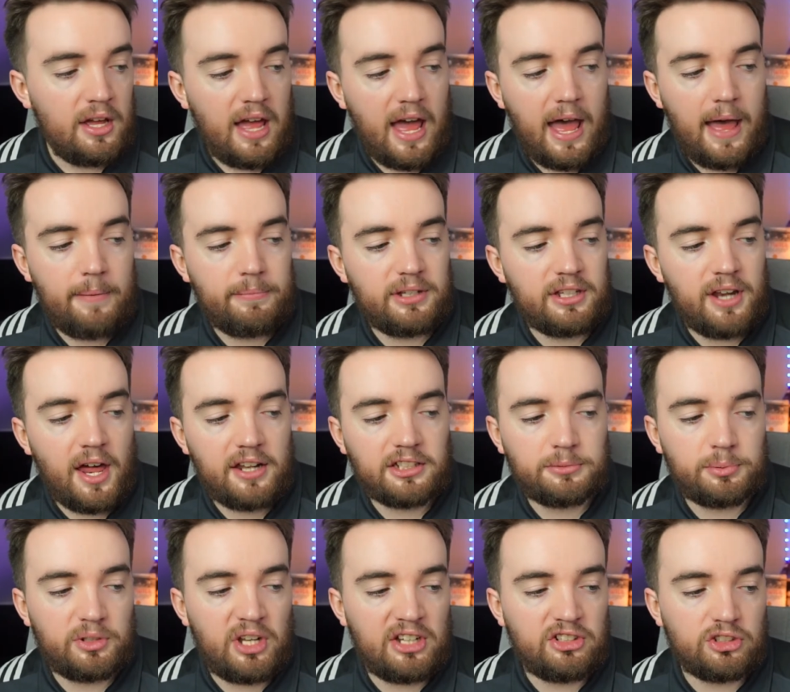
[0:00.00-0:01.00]
United's
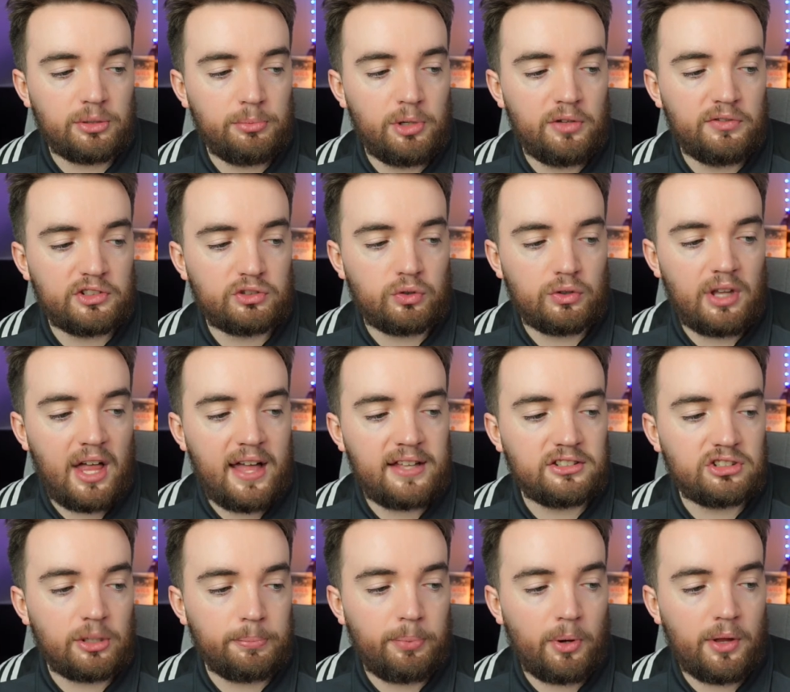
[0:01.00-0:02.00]
potential move is reliant
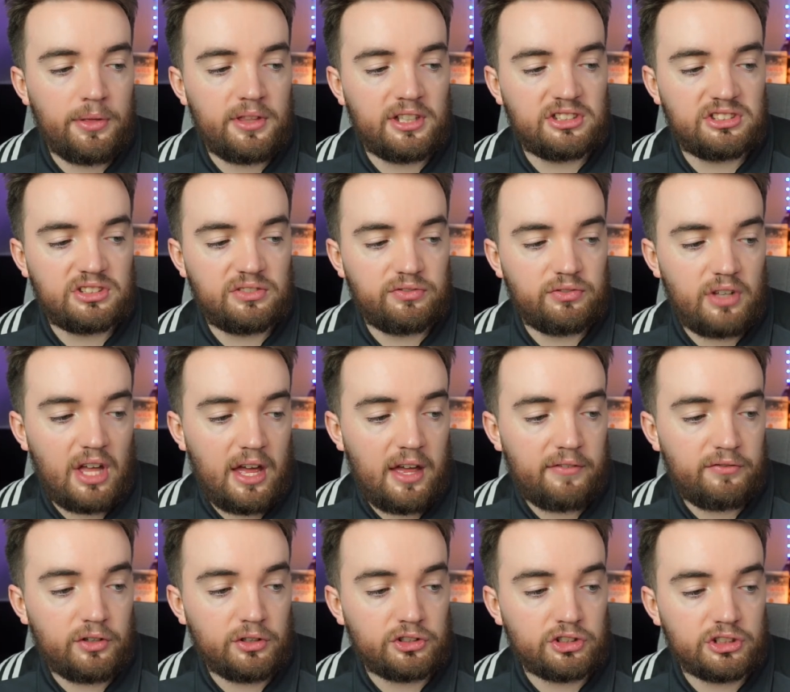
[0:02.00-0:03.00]
upon the
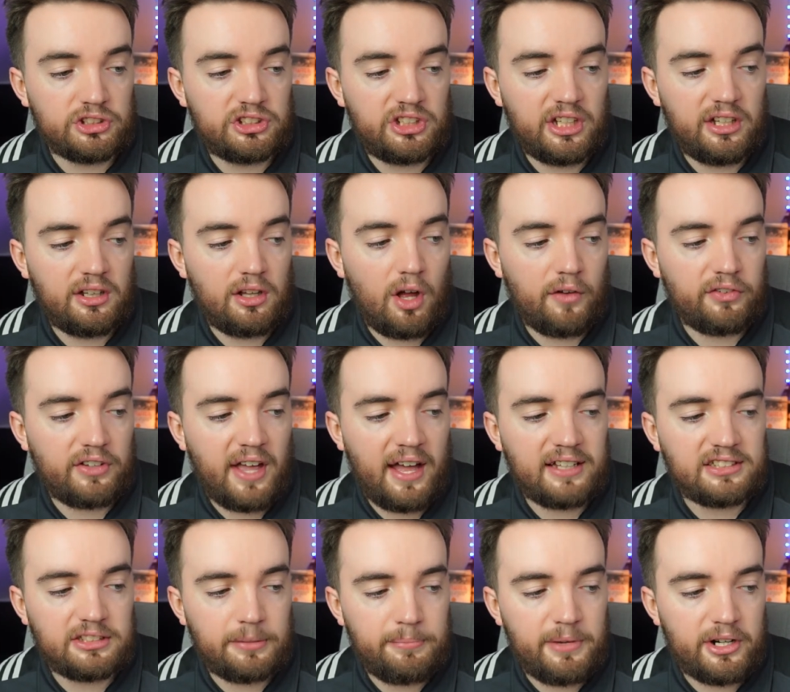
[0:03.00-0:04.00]
future sale of
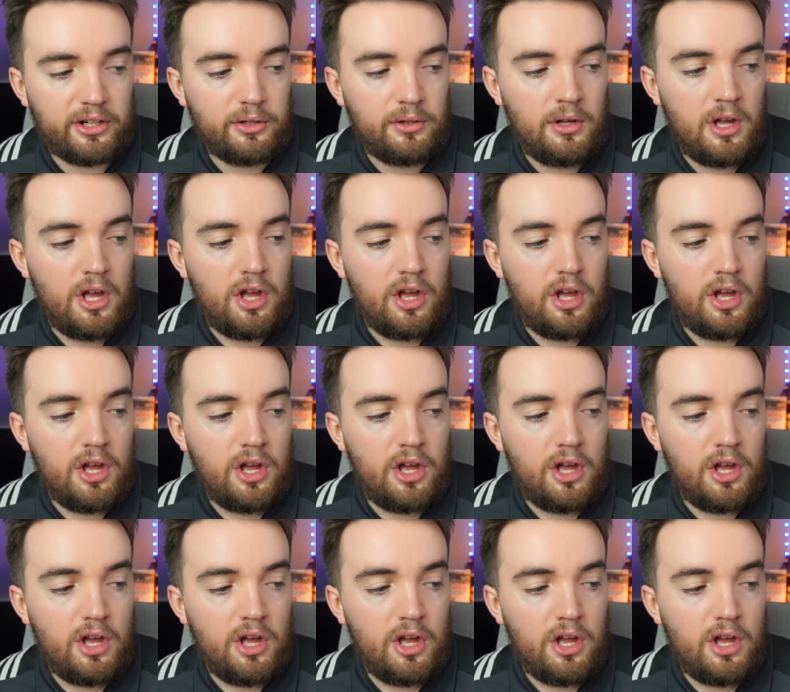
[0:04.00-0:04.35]
Casemiro,